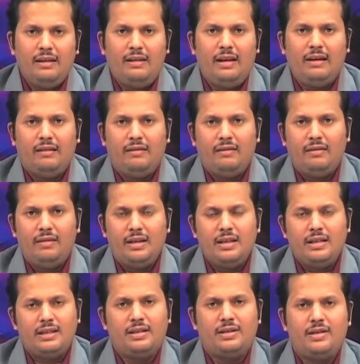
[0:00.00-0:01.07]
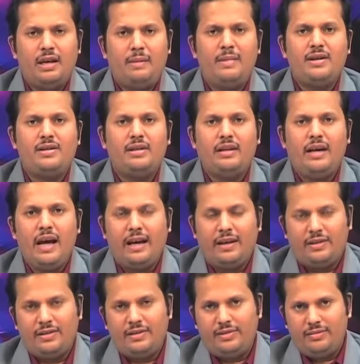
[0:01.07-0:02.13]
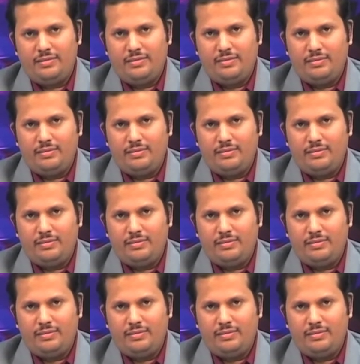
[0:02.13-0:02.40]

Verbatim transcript: thinking is a mental act,